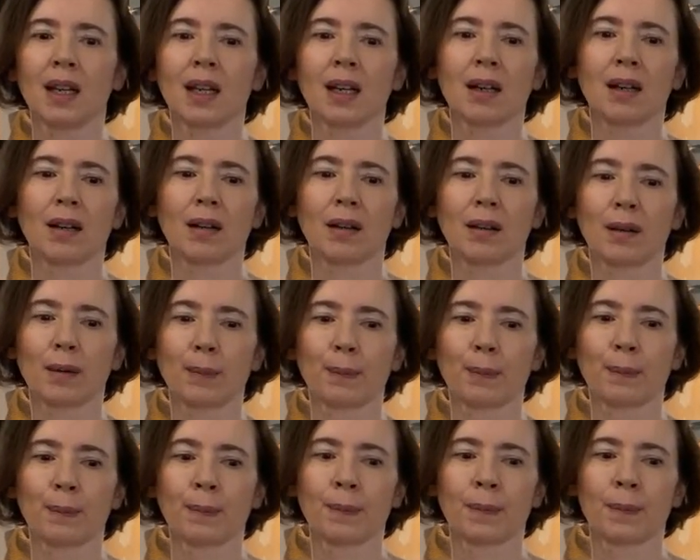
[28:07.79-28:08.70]

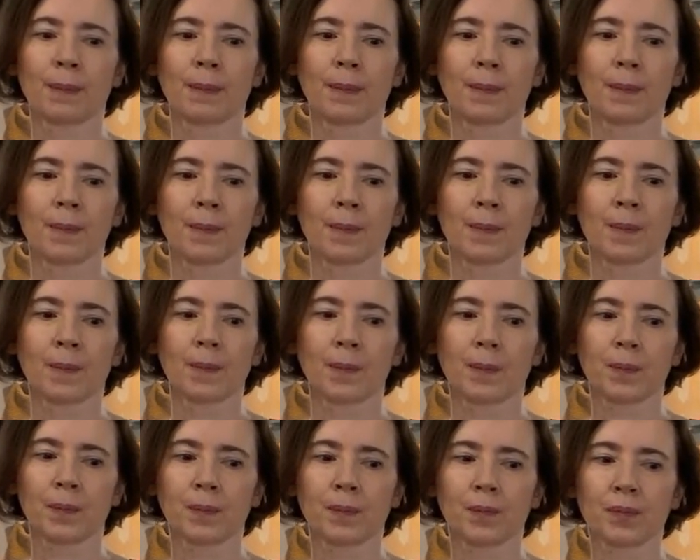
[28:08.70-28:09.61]
Um,
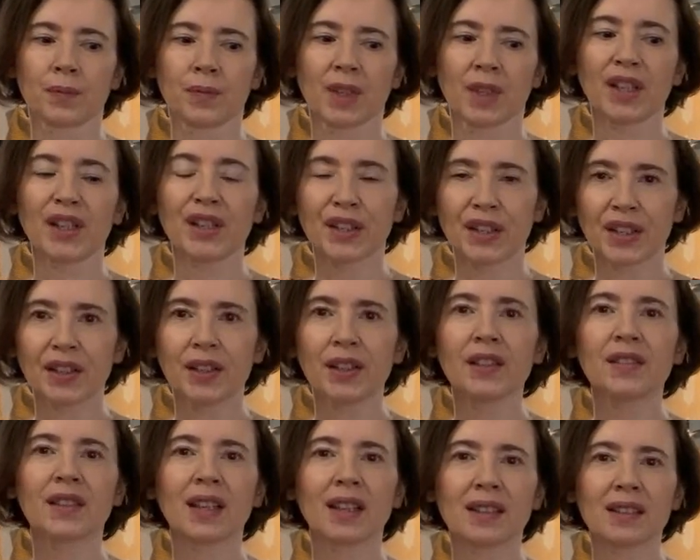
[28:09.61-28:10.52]

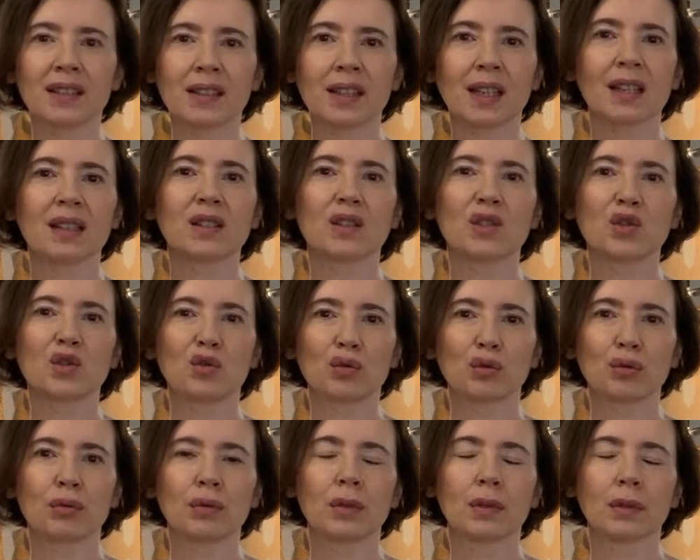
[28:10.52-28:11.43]
here they tend
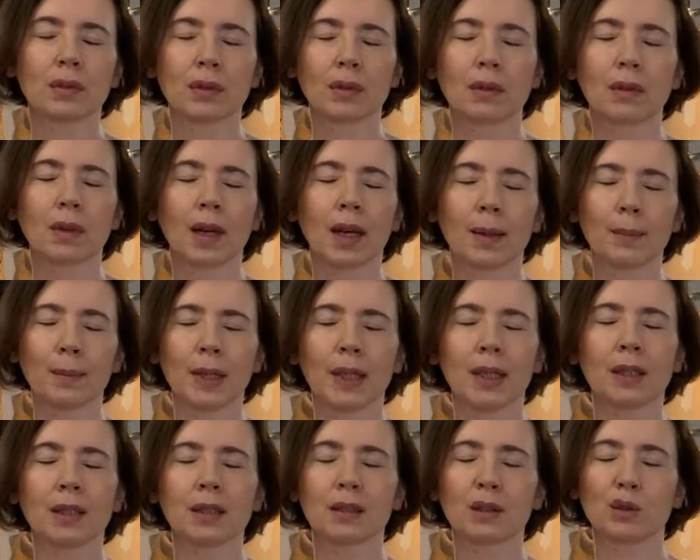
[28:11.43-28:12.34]
to, you know, I
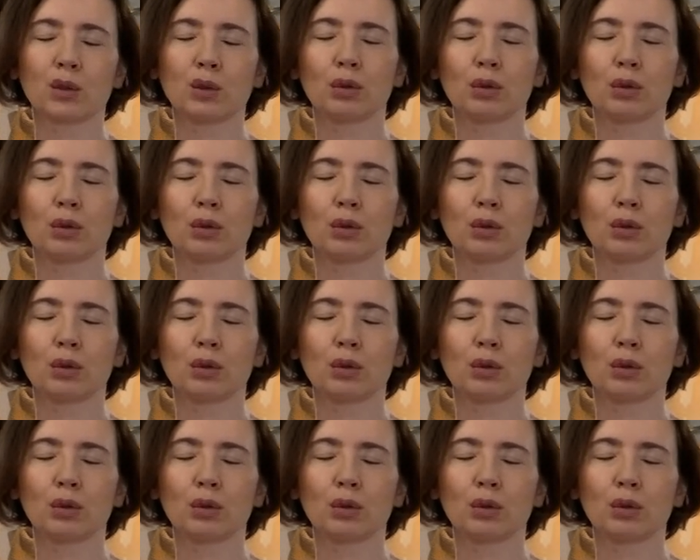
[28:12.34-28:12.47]
mean,